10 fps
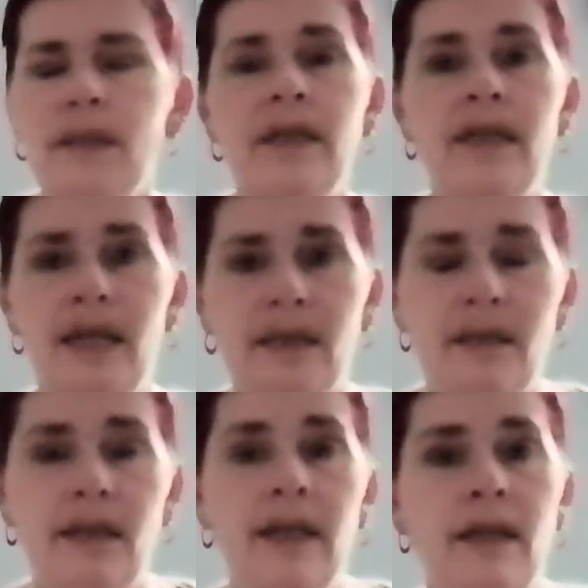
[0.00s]
the
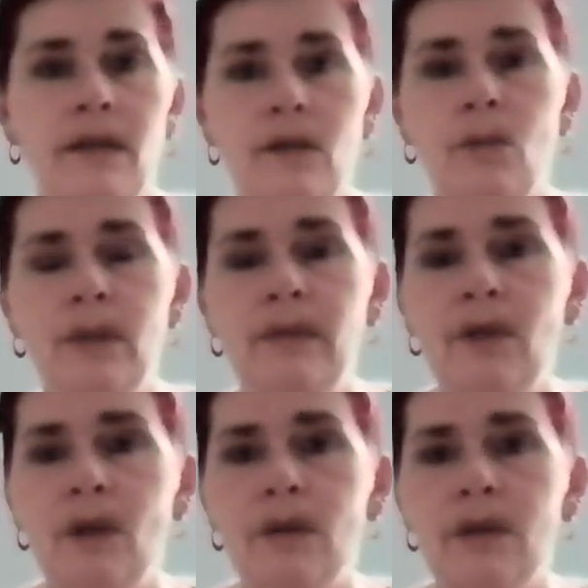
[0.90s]
next thing that we've
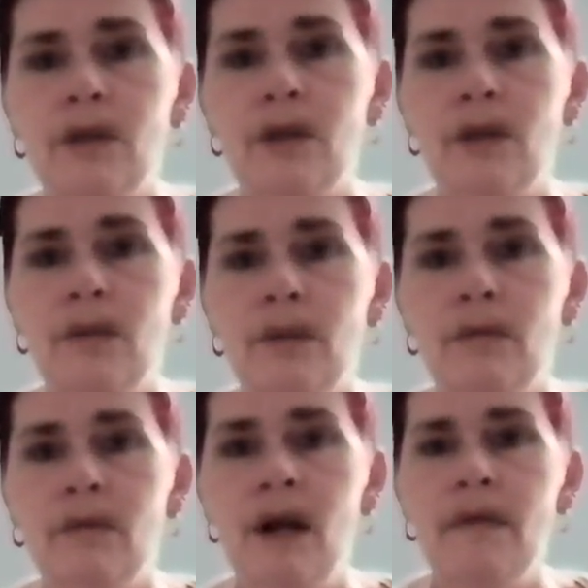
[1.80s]
got to do,
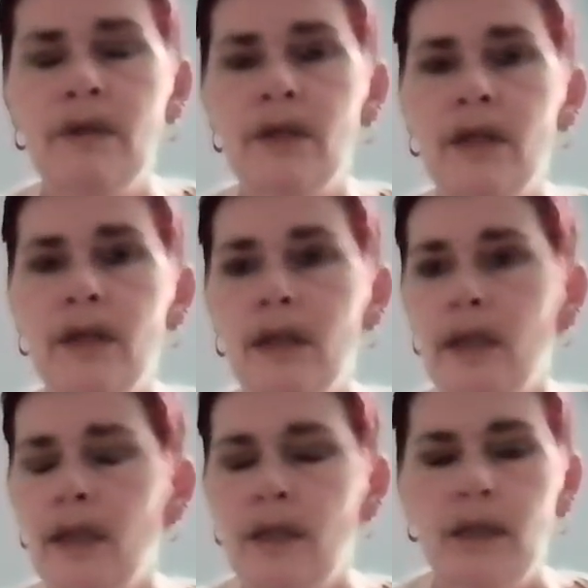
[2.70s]
rather than
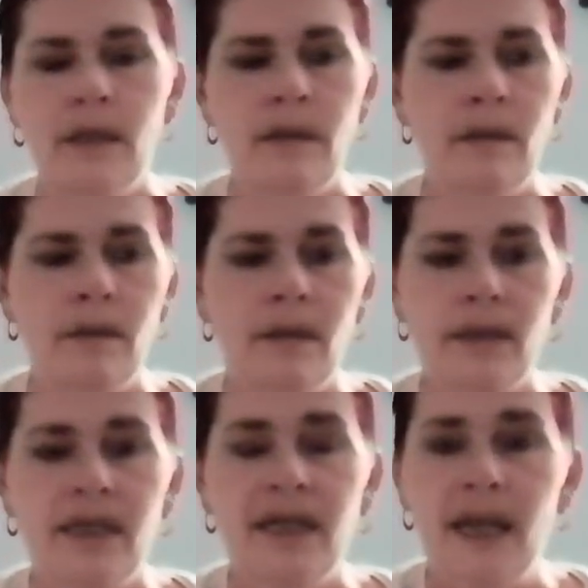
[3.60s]

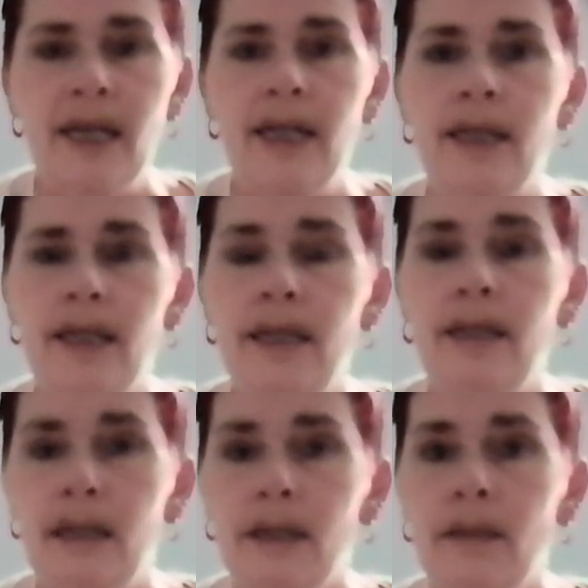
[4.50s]
staying
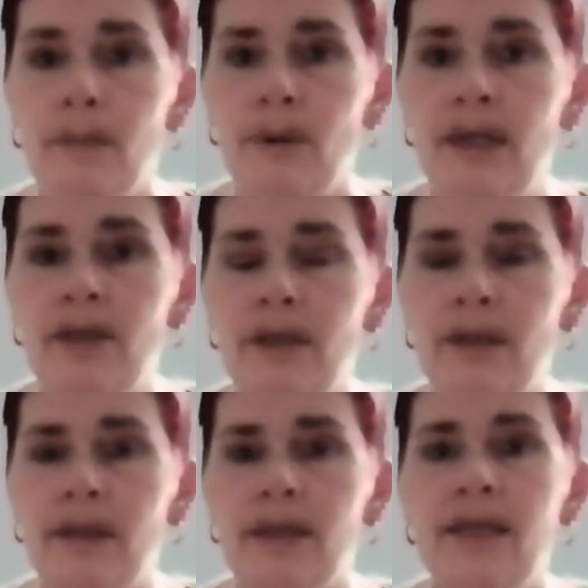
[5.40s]
in the
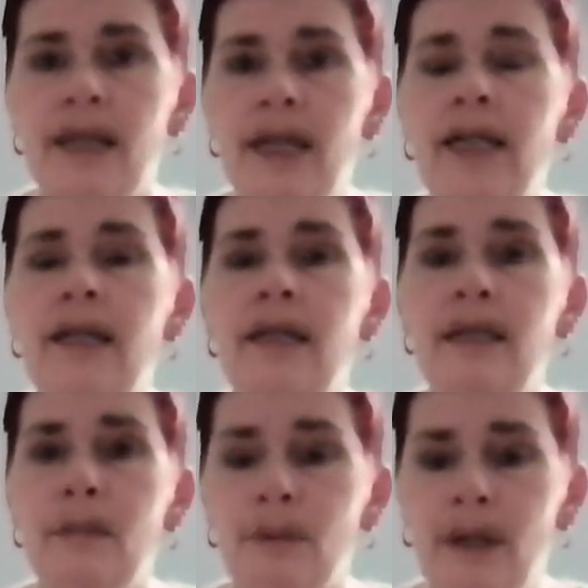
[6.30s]
present
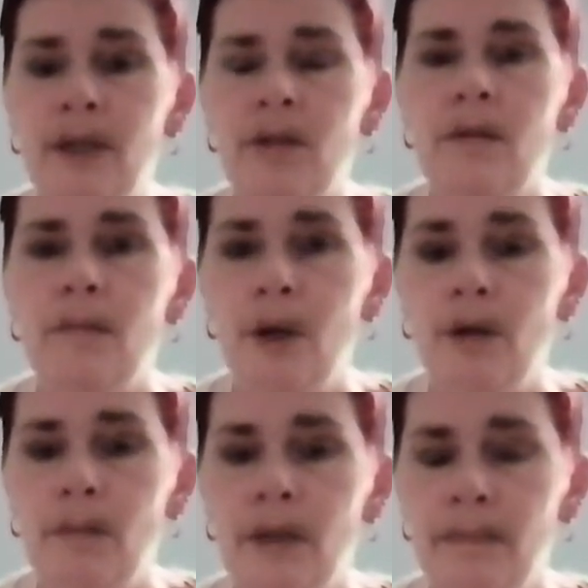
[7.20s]

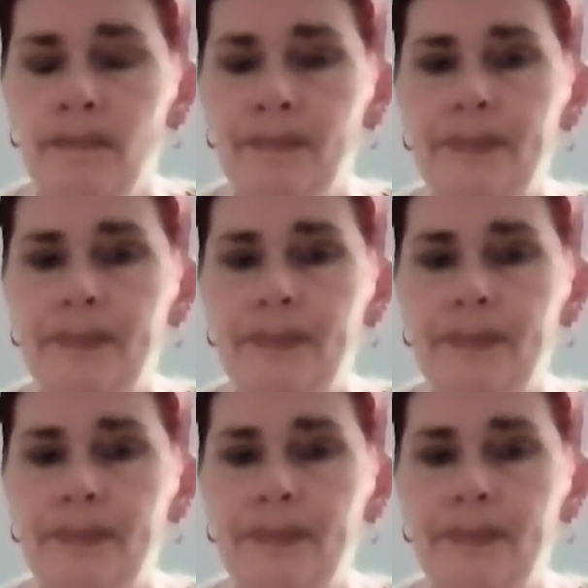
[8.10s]
moment.